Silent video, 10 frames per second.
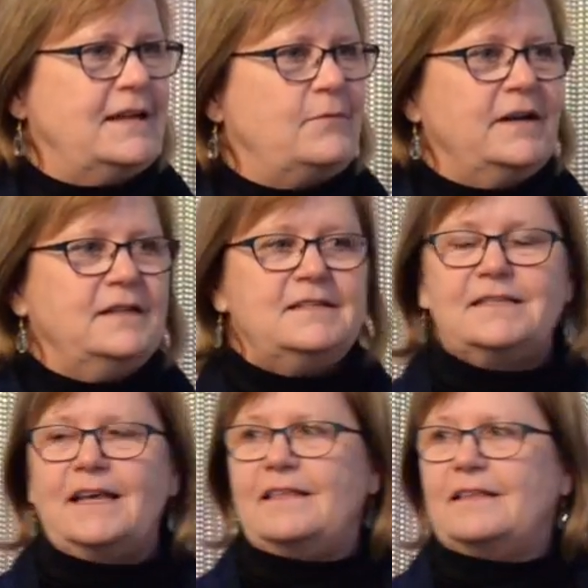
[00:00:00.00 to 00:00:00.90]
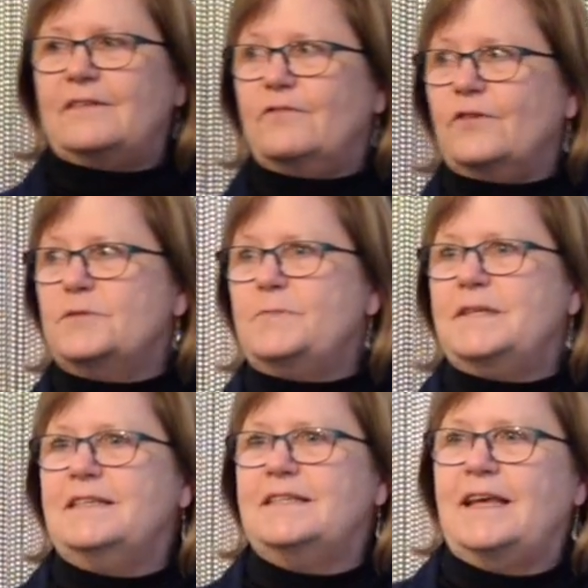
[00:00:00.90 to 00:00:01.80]
and I wanted to say that the first
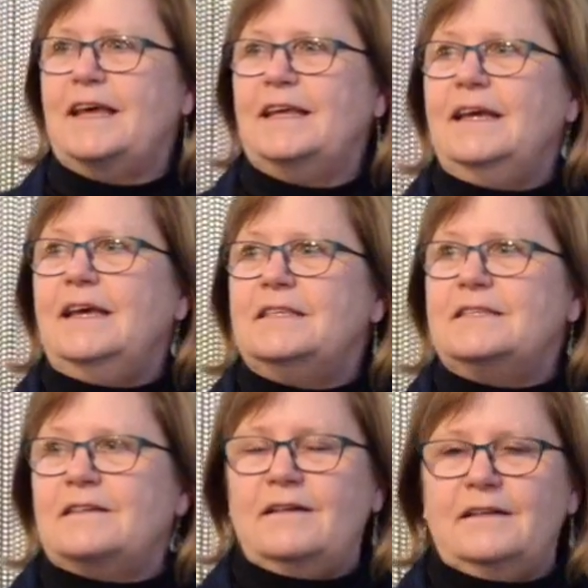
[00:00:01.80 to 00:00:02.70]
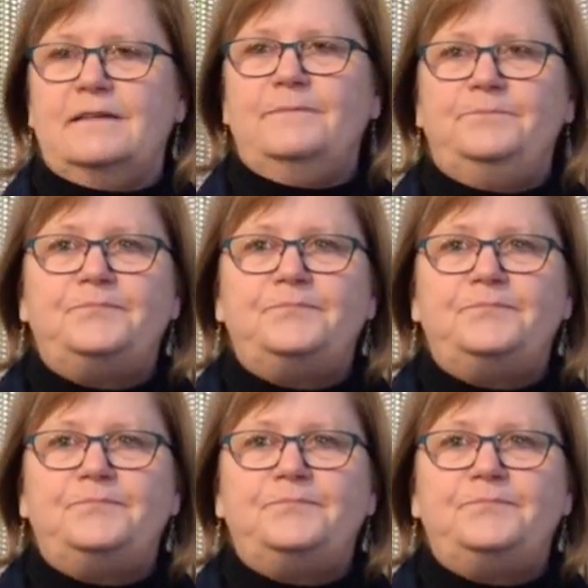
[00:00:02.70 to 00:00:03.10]
business I started,